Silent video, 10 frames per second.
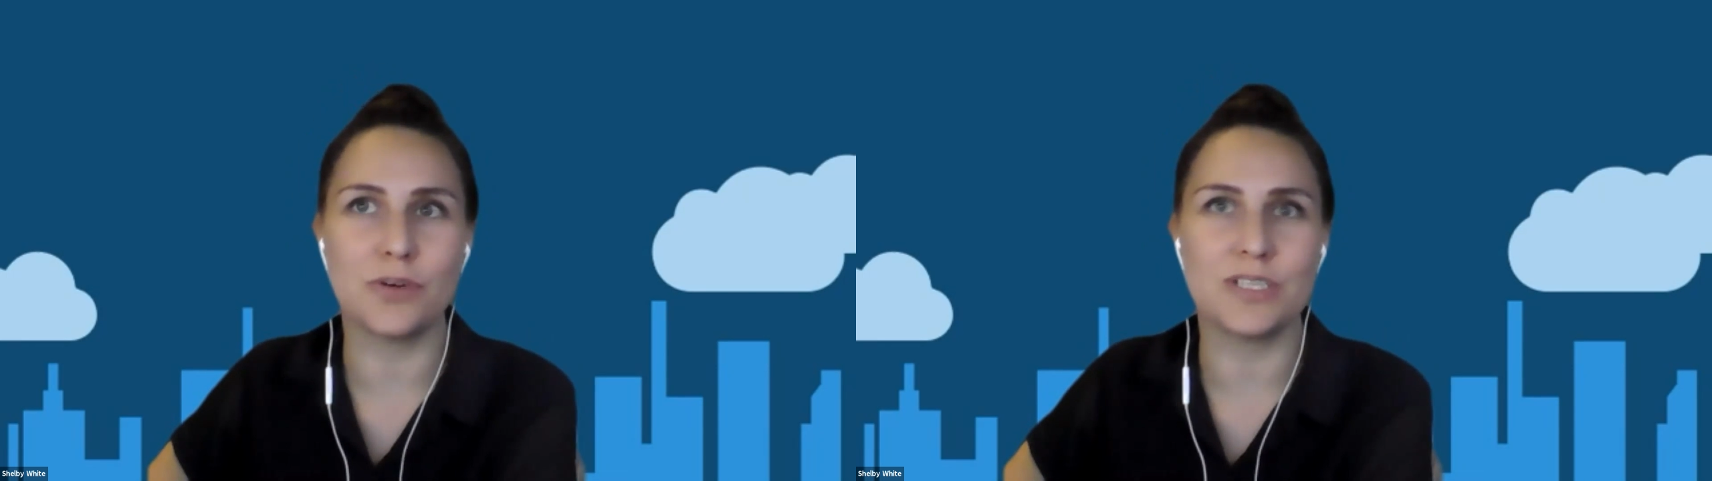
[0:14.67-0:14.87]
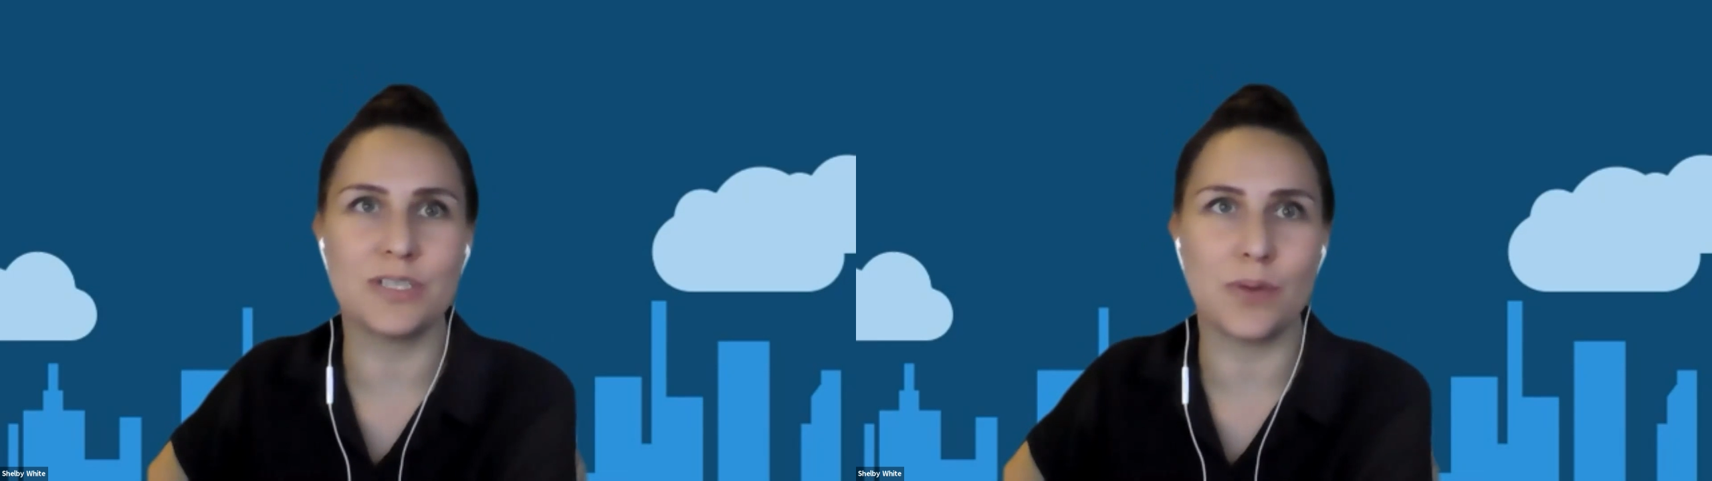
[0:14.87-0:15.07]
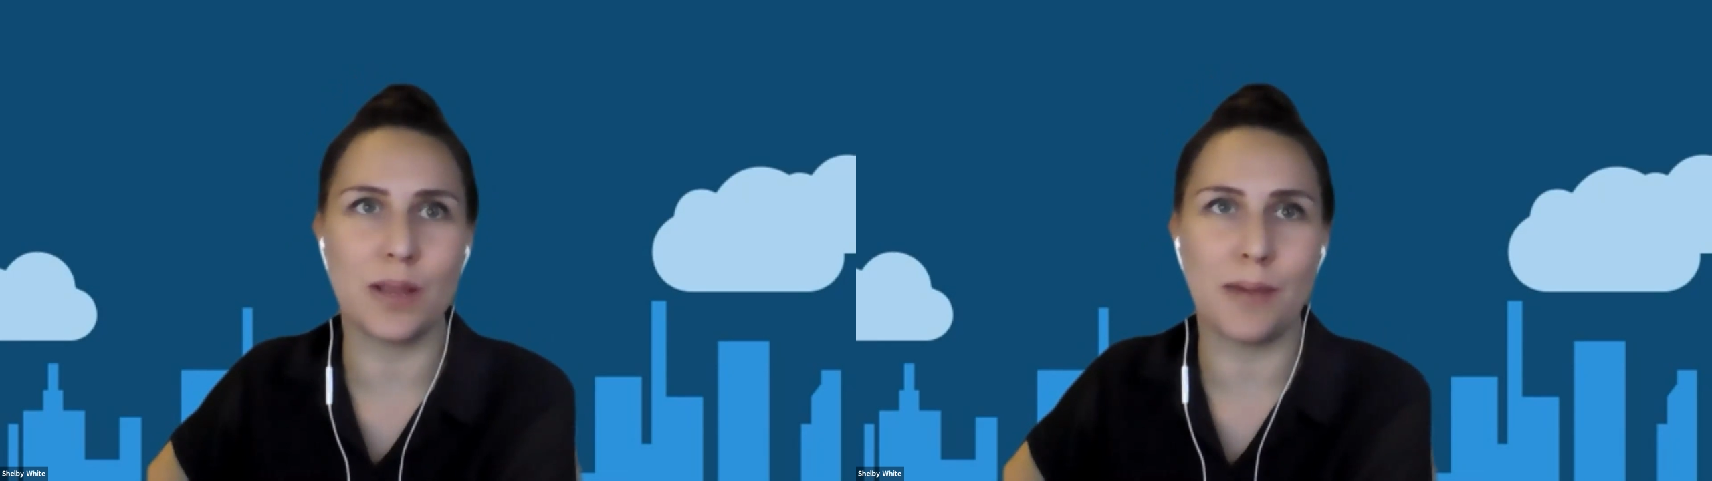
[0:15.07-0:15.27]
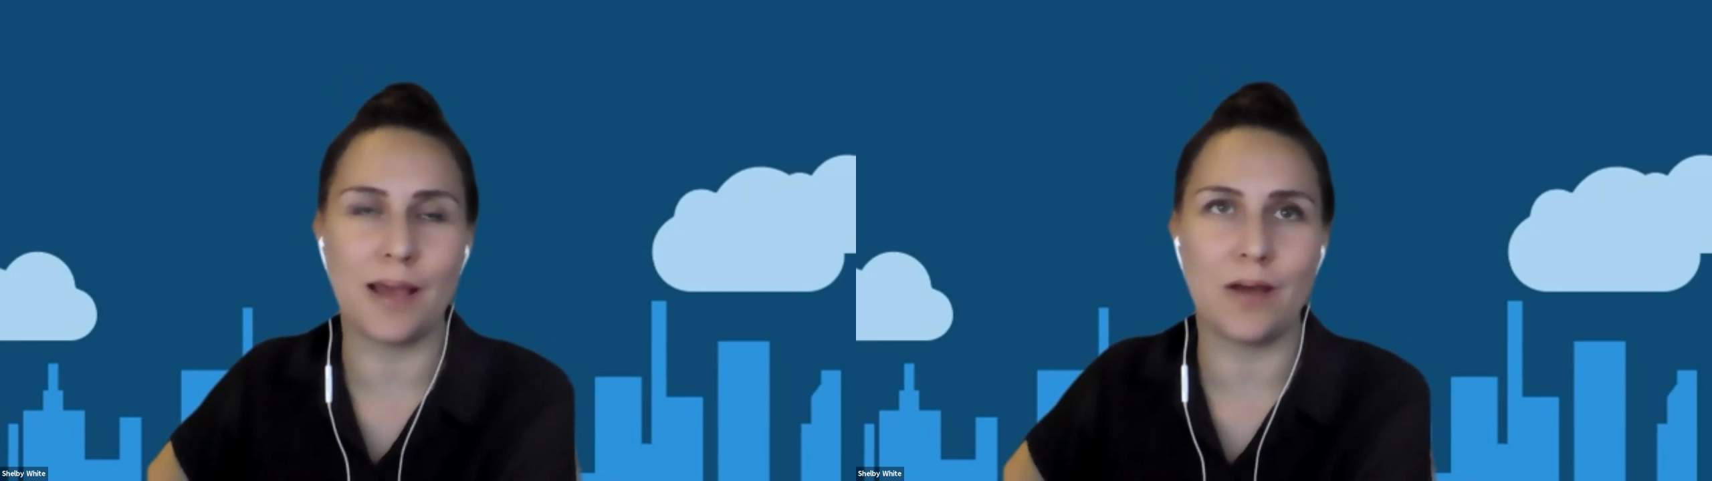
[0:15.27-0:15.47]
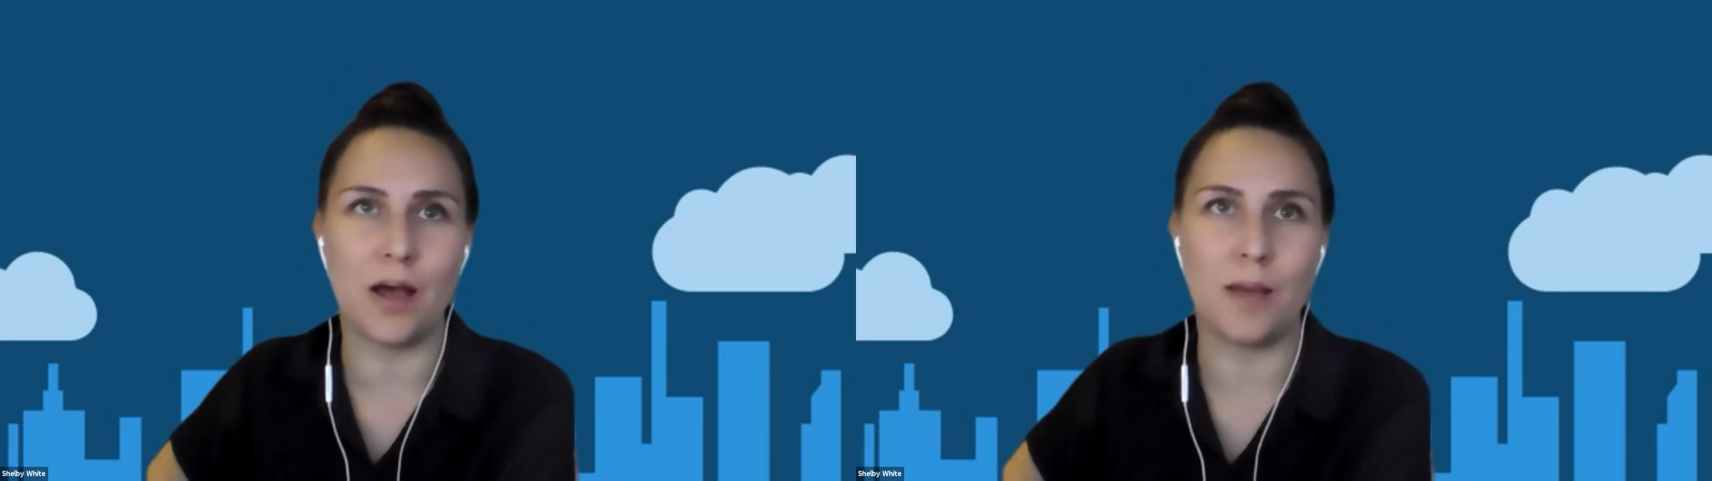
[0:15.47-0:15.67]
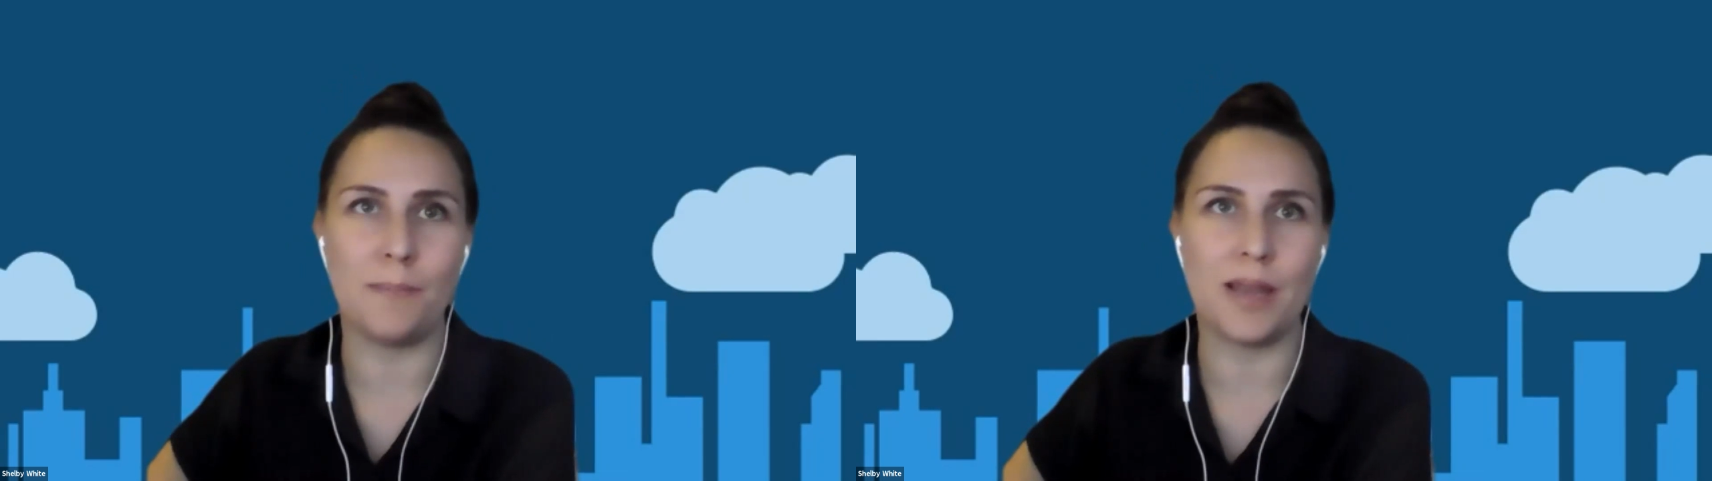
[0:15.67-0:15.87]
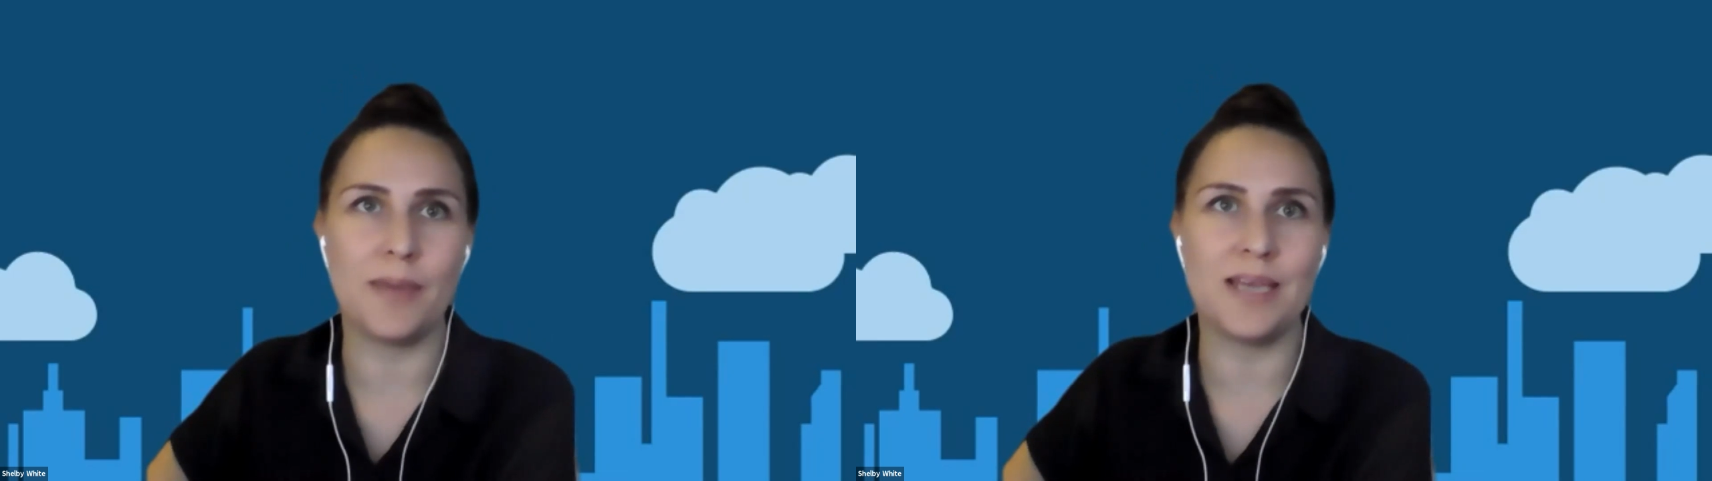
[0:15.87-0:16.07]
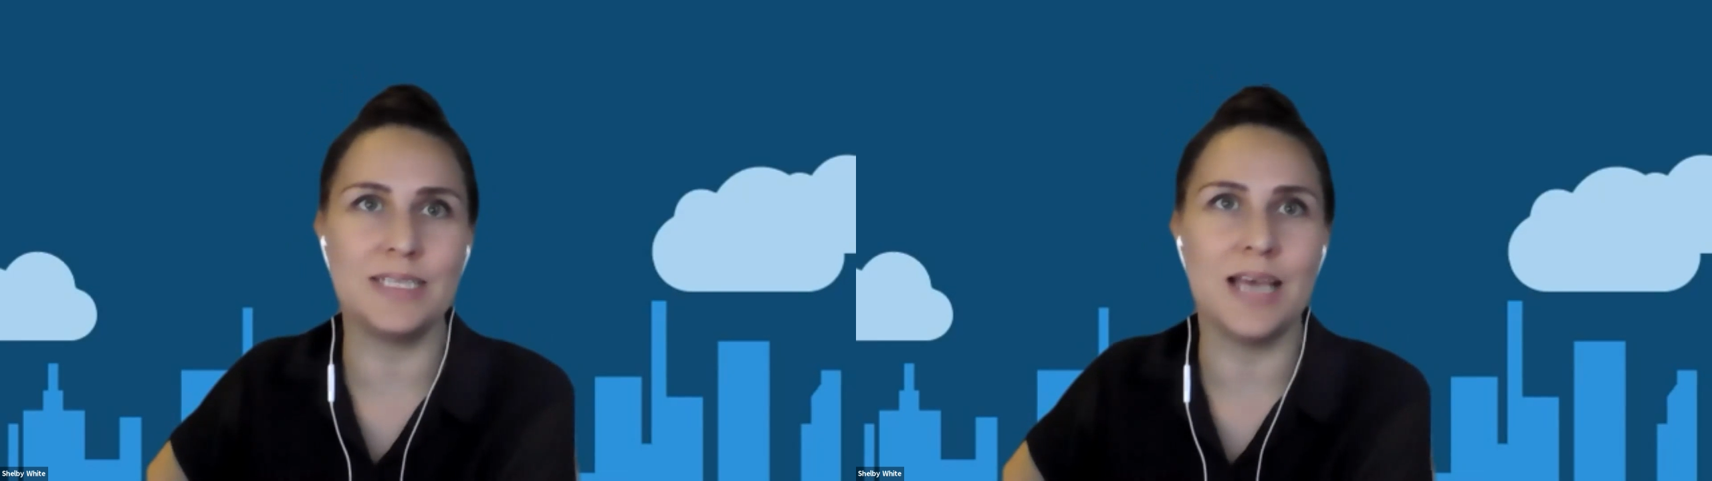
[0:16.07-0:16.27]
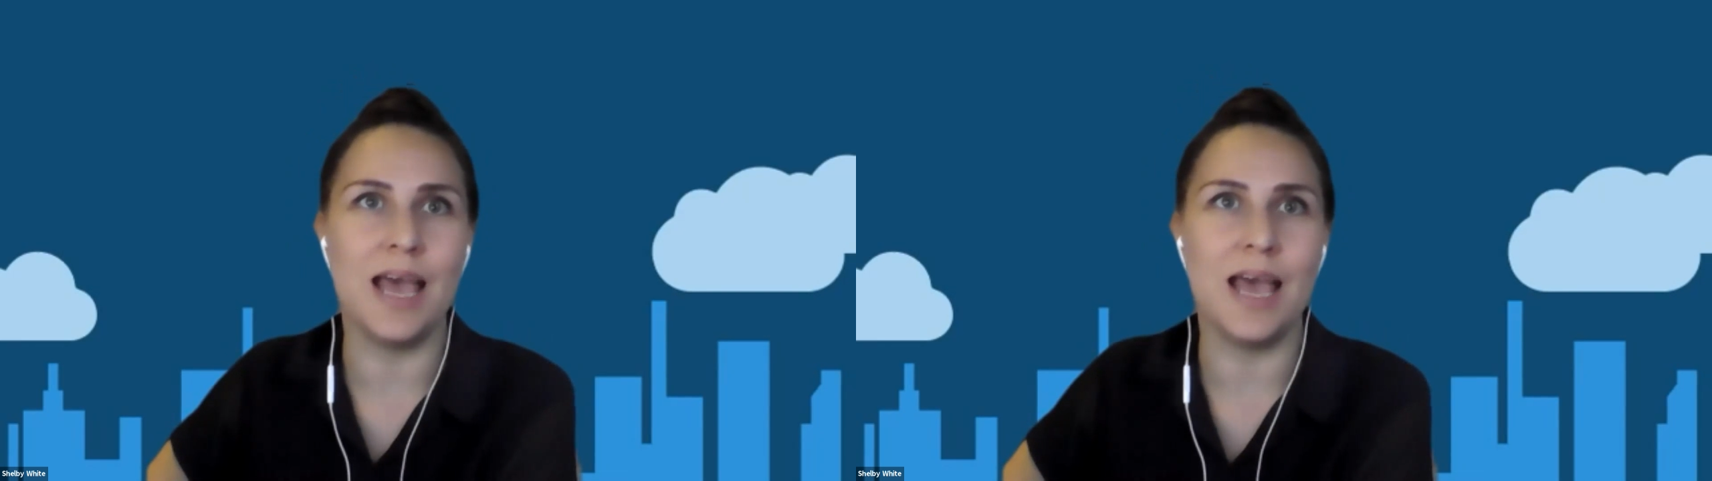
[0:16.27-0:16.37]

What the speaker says: for a zoning bylaw amendment